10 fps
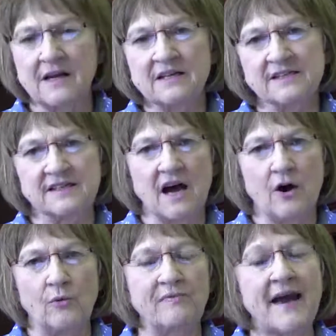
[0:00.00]

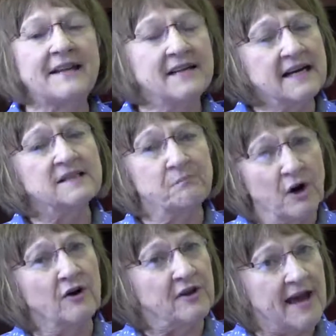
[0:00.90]
So that does
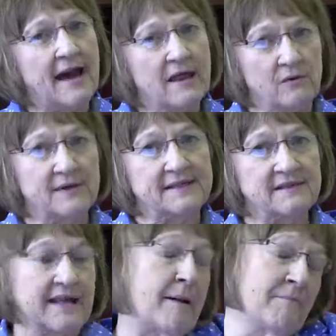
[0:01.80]
burn calories.
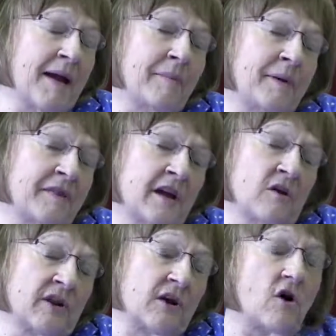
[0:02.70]
That may be the
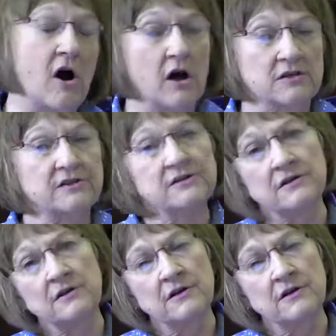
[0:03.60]
only cost